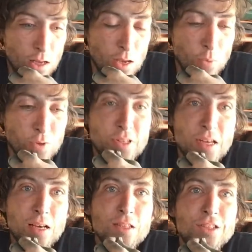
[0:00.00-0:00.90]
and we'll see
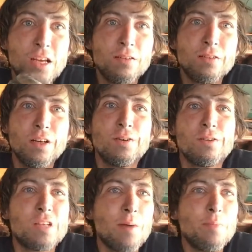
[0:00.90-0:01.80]
how the channel
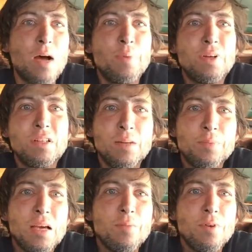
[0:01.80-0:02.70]
goes. I'm building
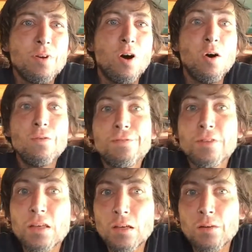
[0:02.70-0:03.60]
up that,
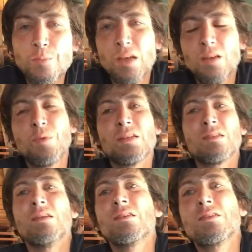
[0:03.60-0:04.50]
hopefully, pig
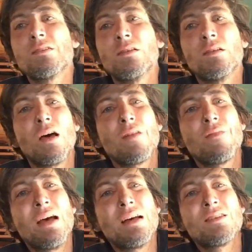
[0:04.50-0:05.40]
business. A lot of
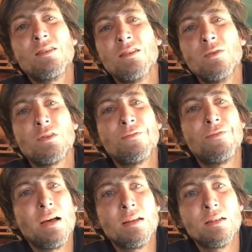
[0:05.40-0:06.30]
it has to do with the
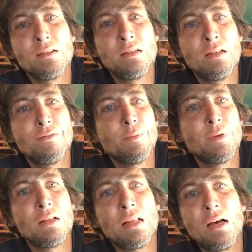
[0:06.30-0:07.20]
fine
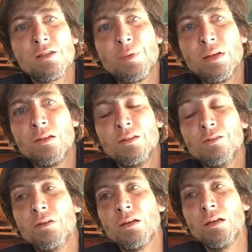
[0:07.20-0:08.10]
government allows me to
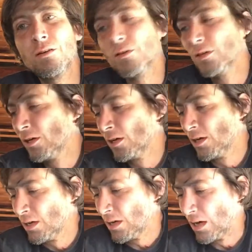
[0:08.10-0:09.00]
do, you know.
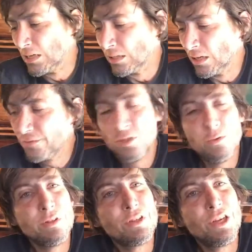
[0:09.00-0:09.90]
I love
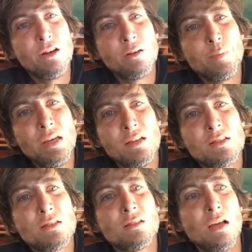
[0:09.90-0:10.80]
doing cured
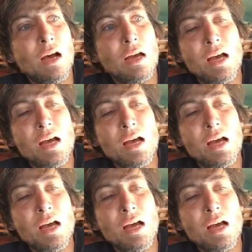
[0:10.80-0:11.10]
meats. I